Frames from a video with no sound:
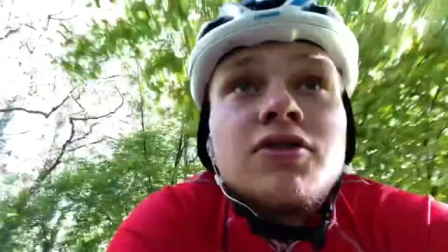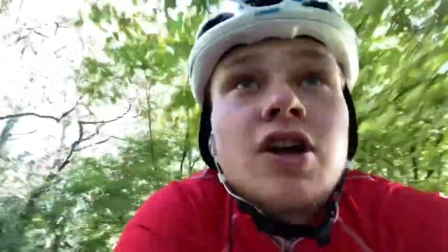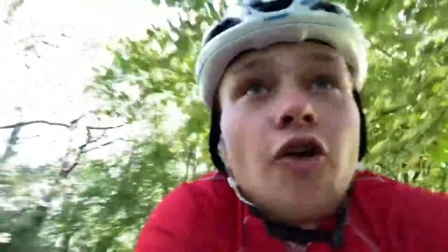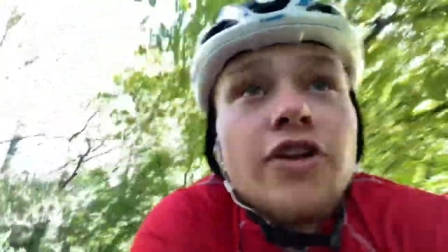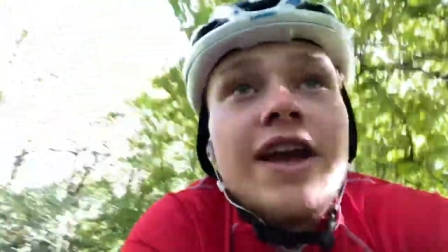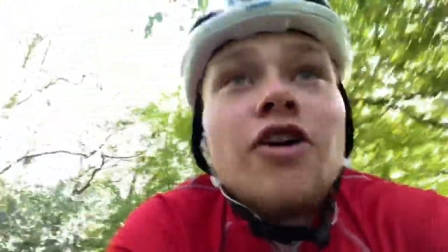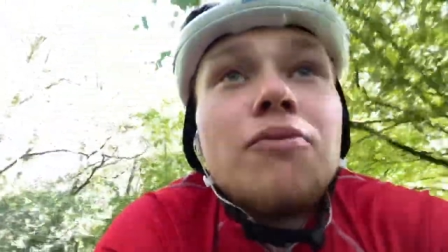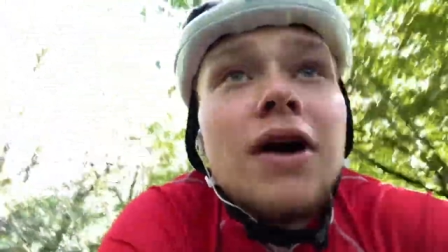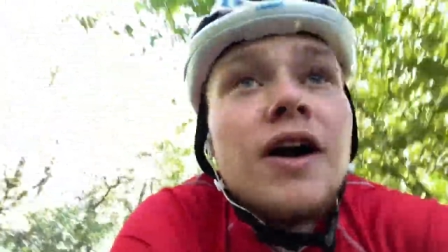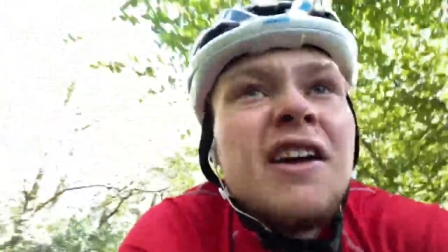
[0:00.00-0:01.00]
currently out on
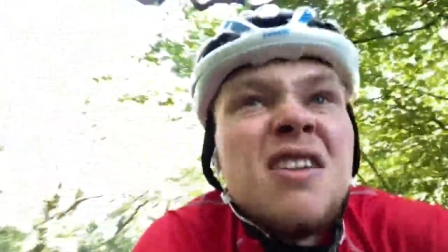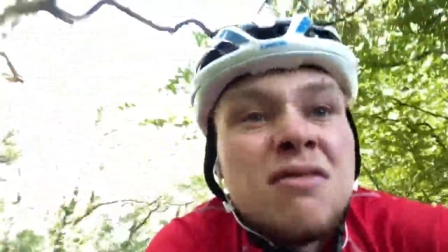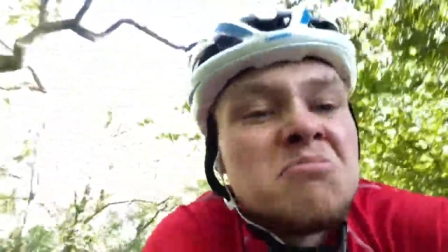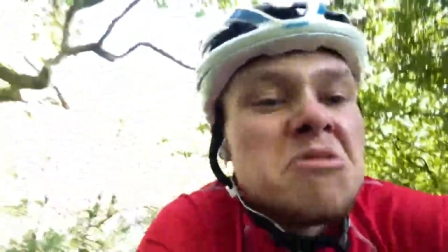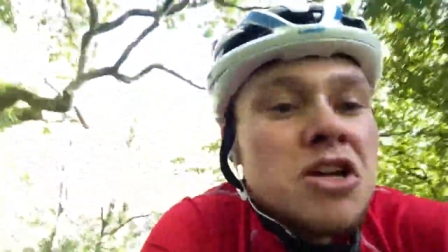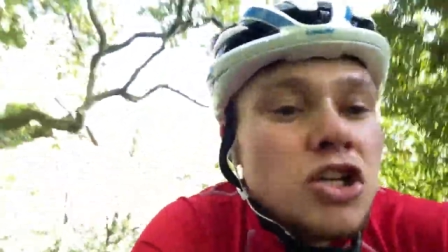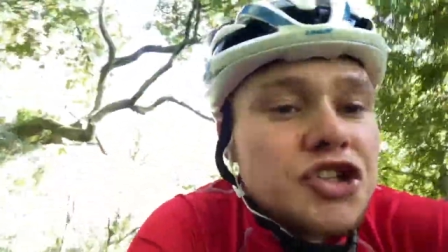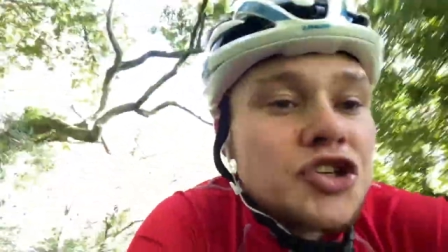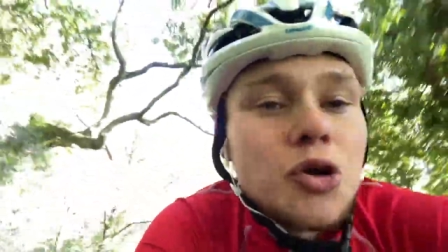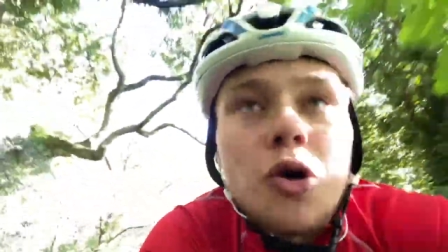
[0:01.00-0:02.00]
my
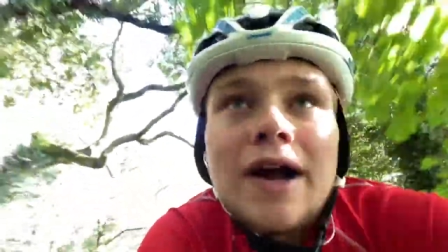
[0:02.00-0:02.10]
short